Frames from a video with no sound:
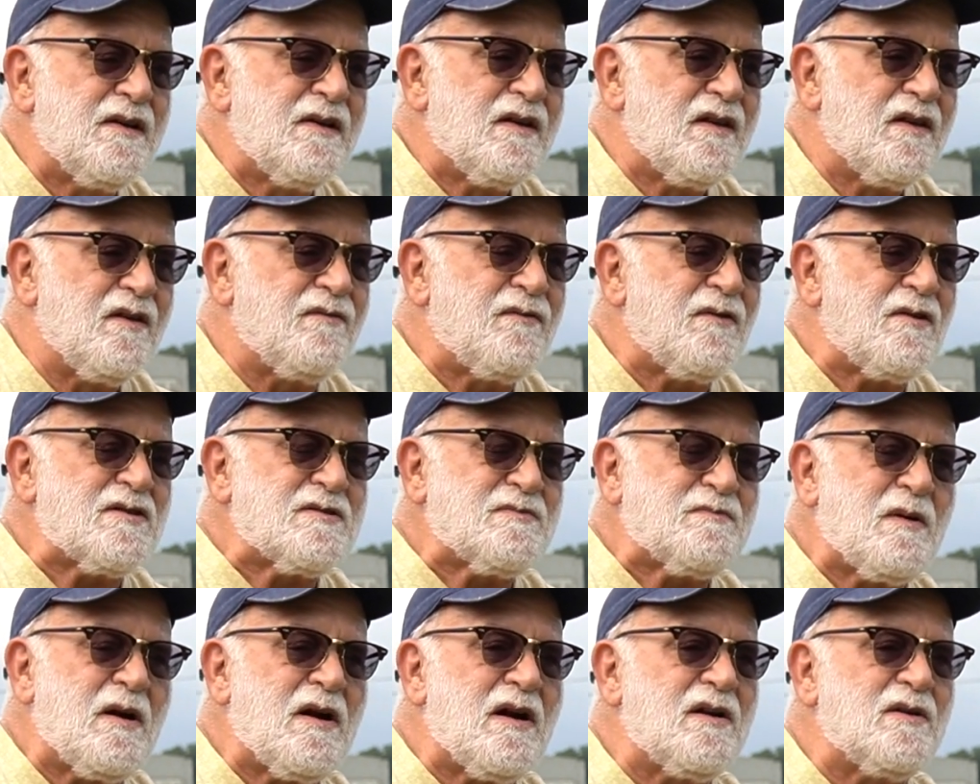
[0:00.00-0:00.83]

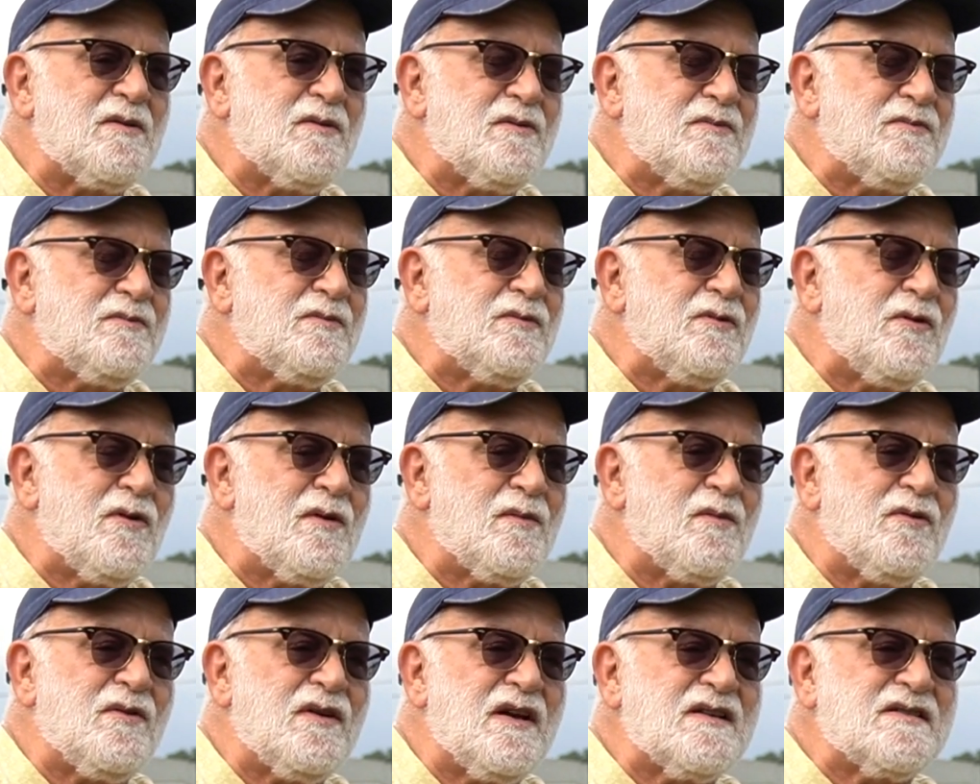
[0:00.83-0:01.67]

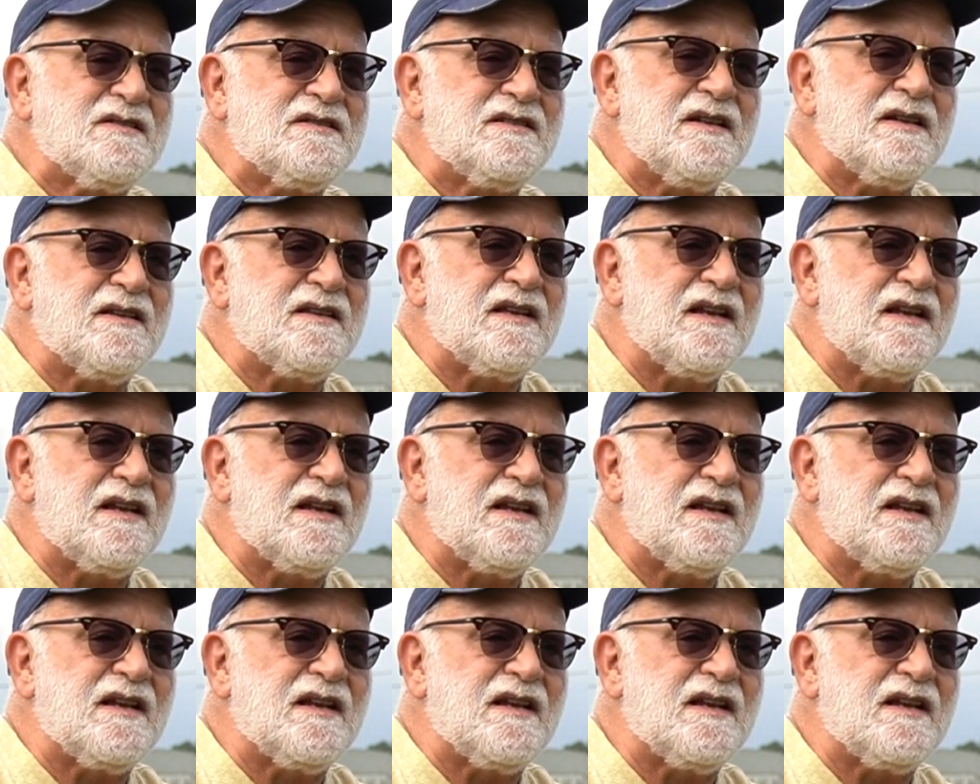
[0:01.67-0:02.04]
paranormal incident